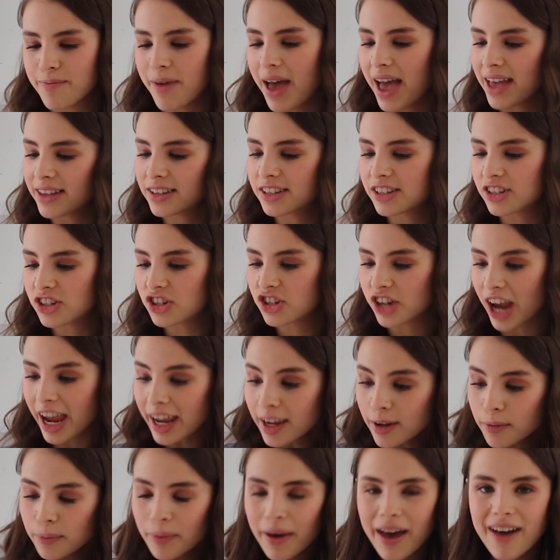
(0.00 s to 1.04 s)
best
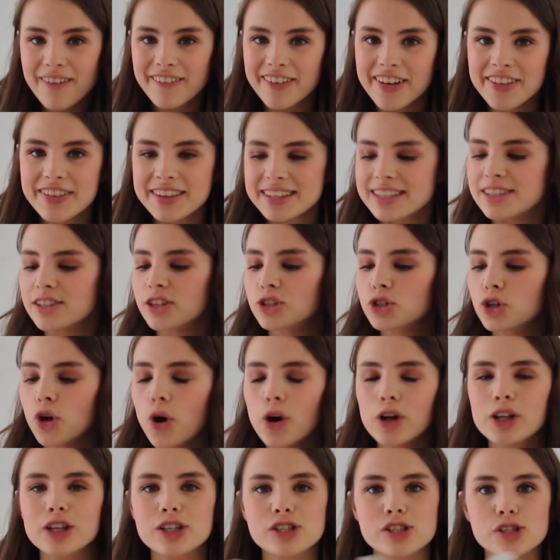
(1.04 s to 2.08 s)
shape ever. This is a
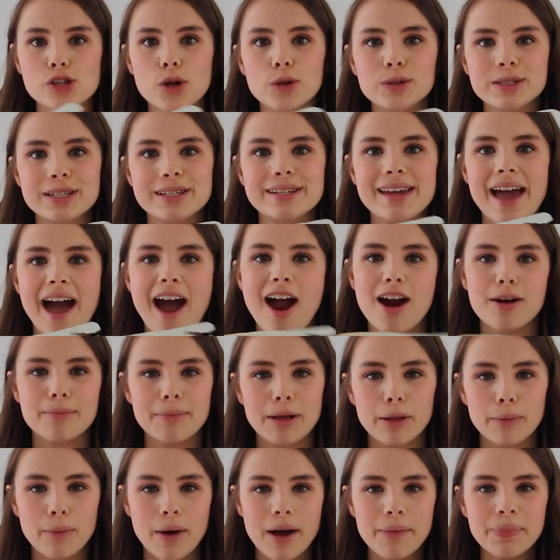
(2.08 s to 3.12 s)
chocolate salted
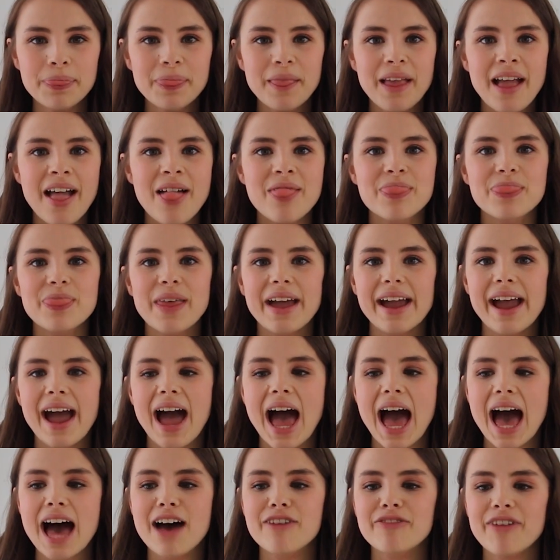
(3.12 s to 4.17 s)
caramel one. They
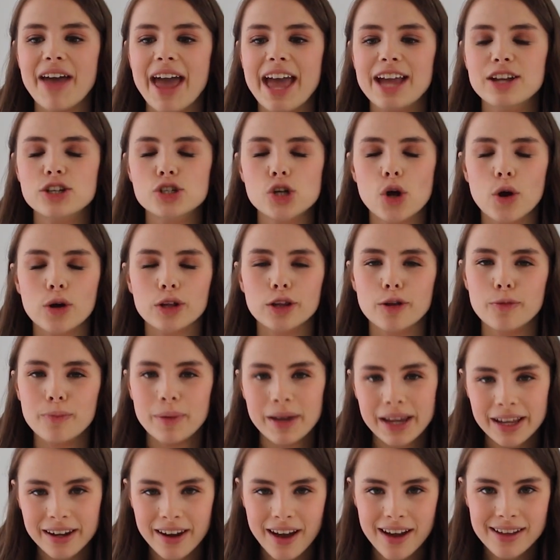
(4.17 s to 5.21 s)
have a chocolate
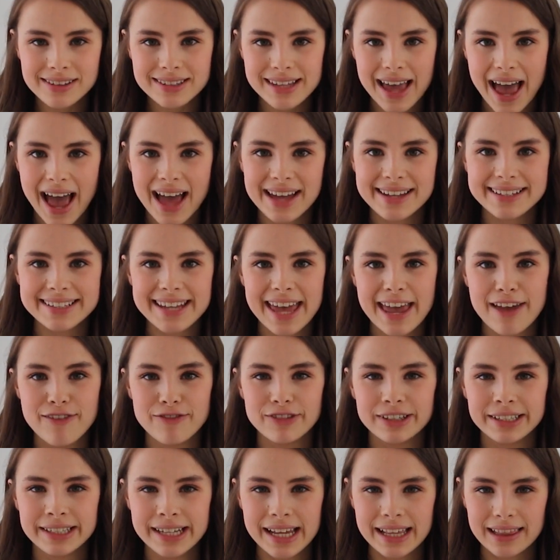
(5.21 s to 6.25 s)
peanut and a
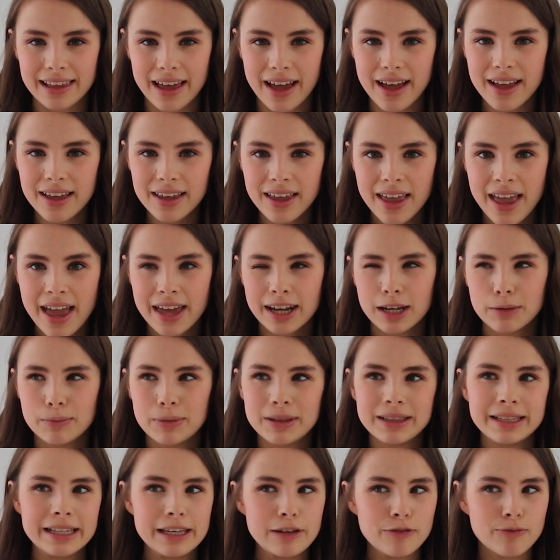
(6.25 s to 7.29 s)
vanilla. I
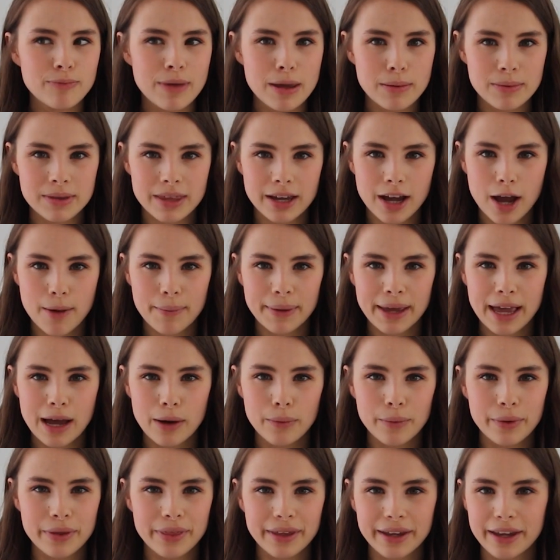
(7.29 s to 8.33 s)
believe maybe they're coming
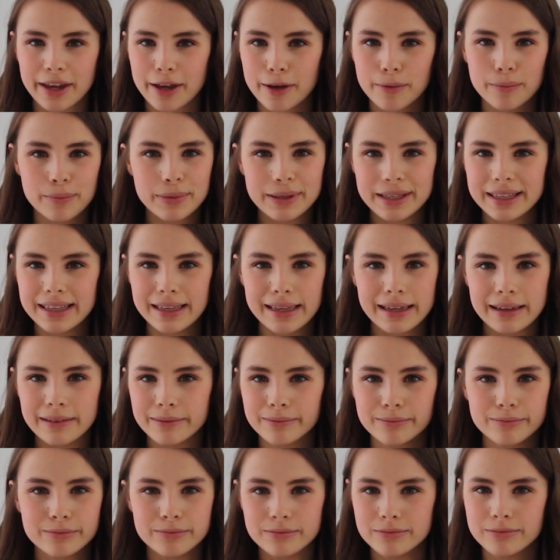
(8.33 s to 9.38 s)
out with like a
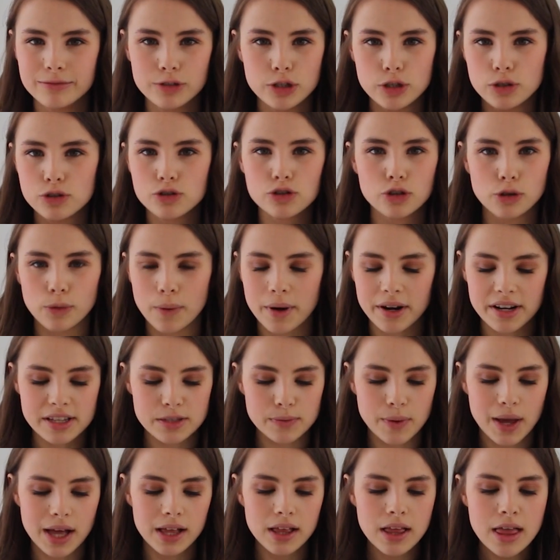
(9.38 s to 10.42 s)
completely neutral one
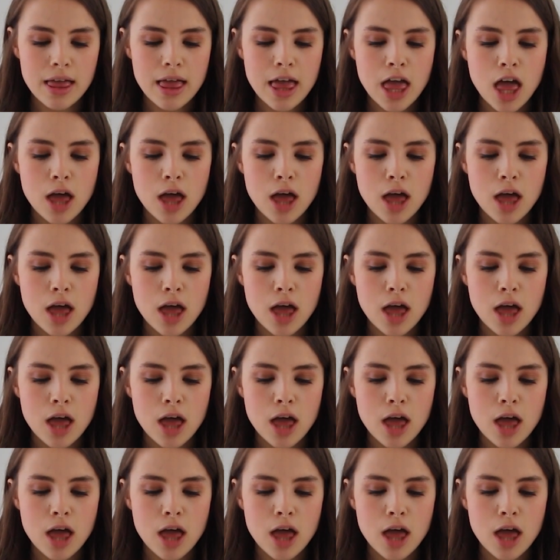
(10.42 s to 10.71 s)
as well.